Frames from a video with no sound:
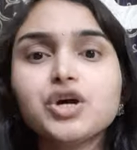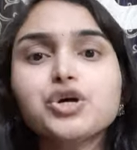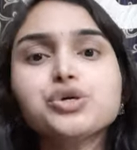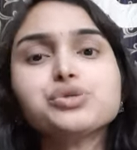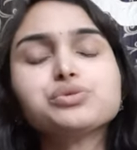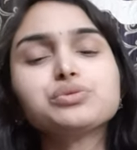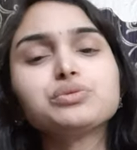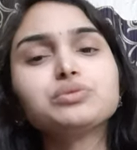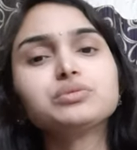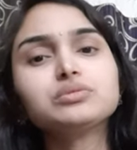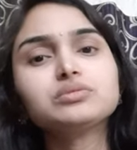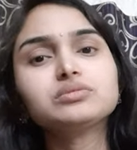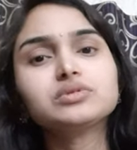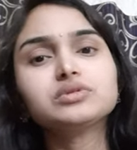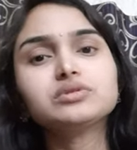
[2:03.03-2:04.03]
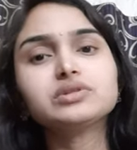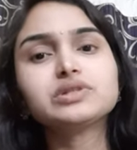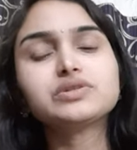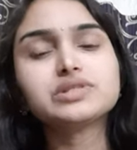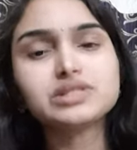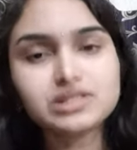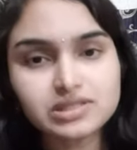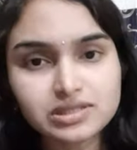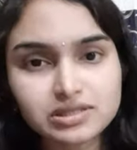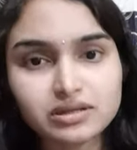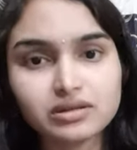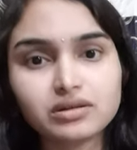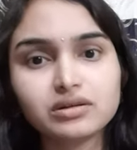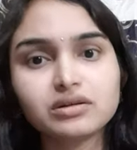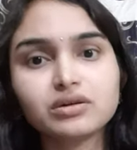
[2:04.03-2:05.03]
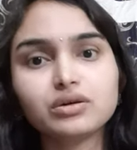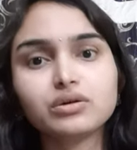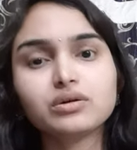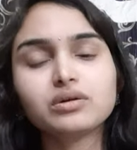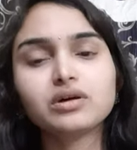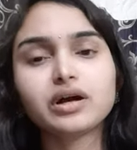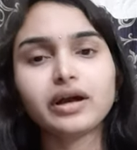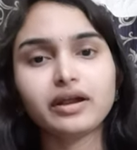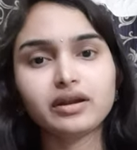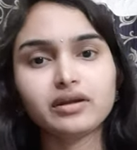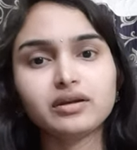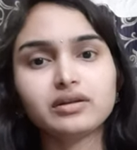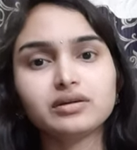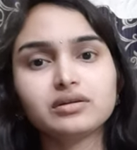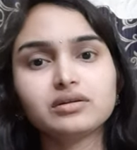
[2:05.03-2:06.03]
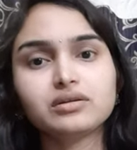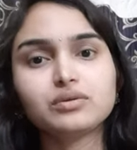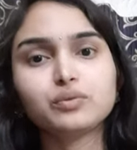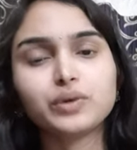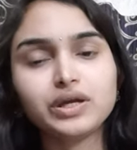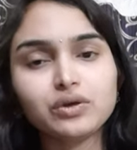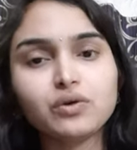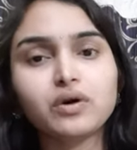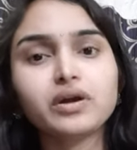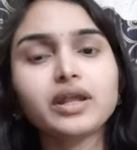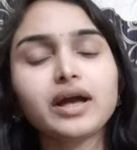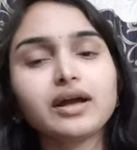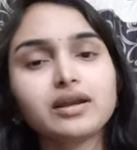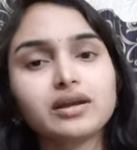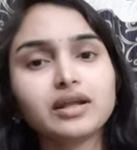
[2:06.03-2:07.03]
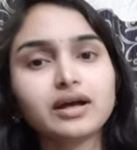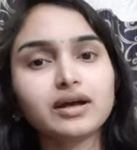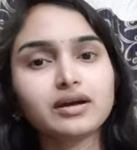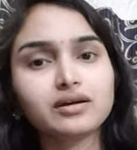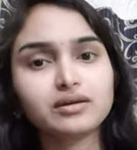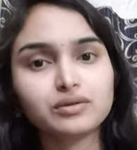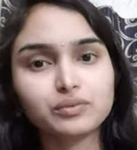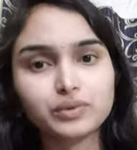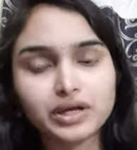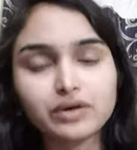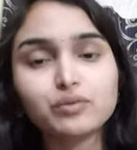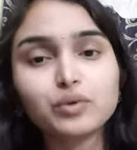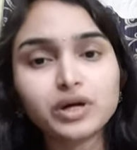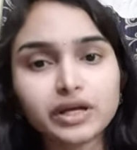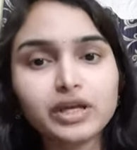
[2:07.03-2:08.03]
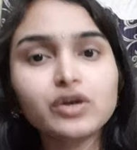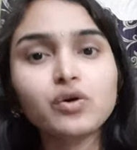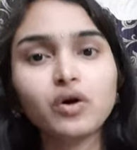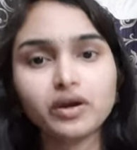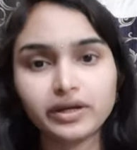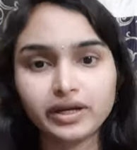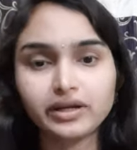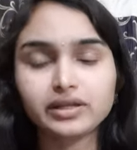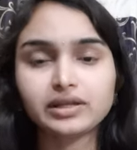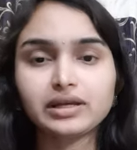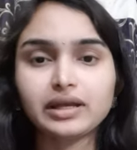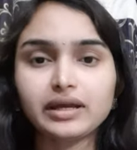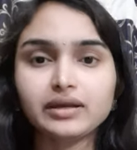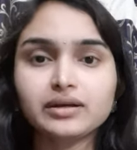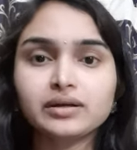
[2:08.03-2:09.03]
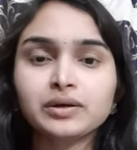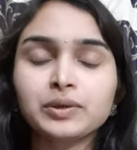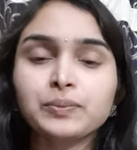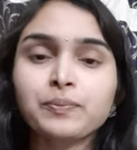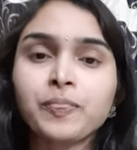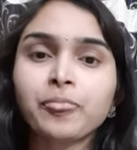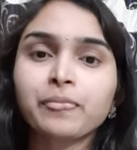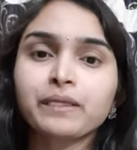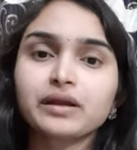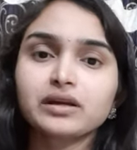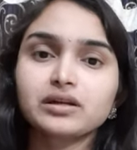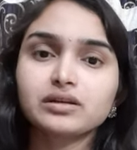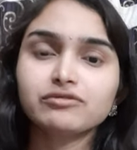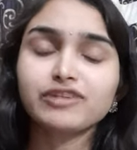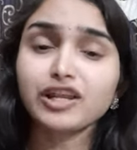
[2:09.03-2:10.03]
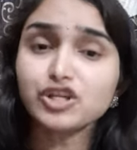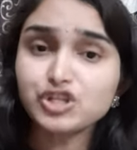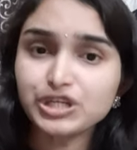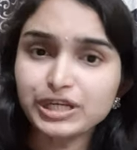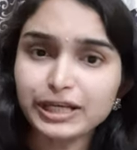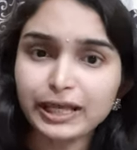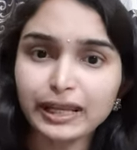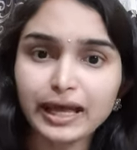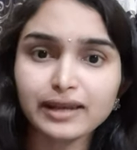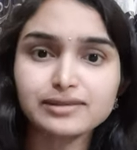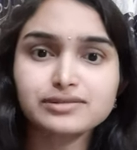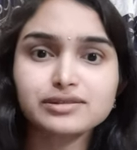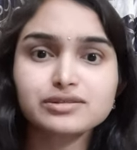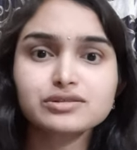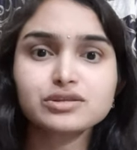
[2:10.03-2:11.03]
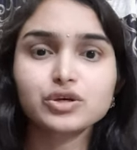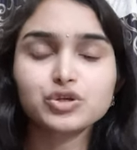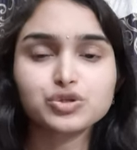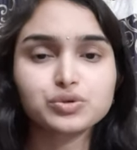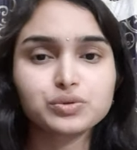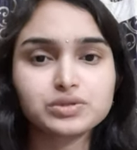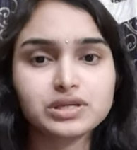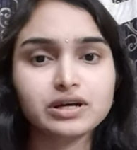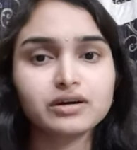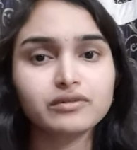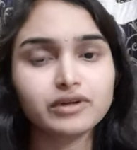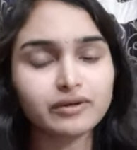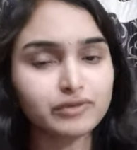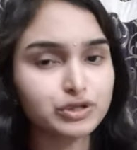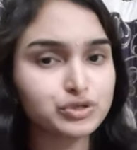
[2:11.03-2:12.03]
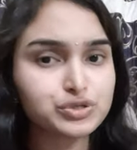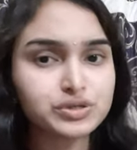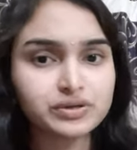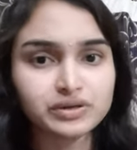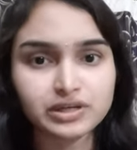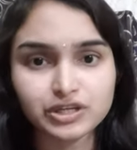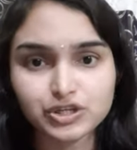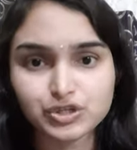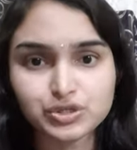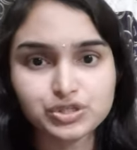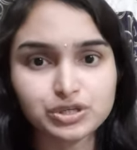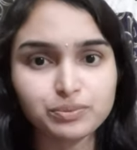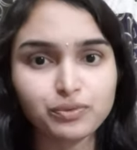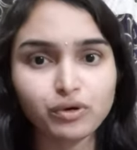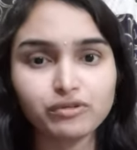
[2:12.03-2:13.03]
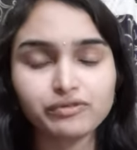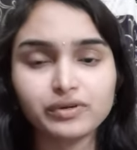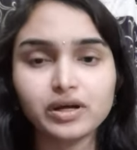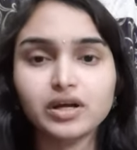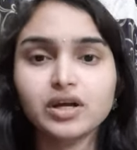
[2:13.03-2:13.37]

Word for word: so the results uh, and uh, we got and uh, we are working on it like um, uh, phylogenetic analysis shows our evolutionary relationship of